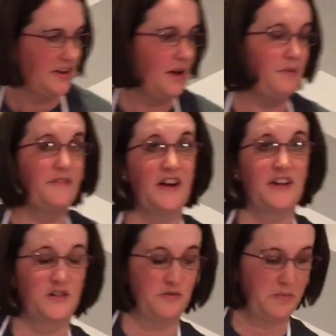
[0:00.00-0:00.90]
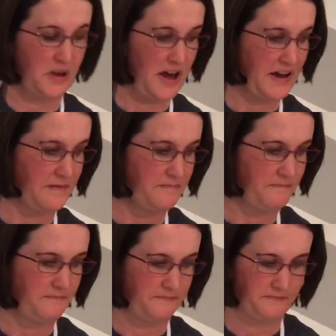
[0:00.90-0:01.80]
now we're ready to apply
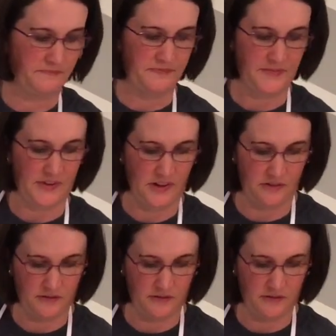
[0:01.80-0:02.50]
it.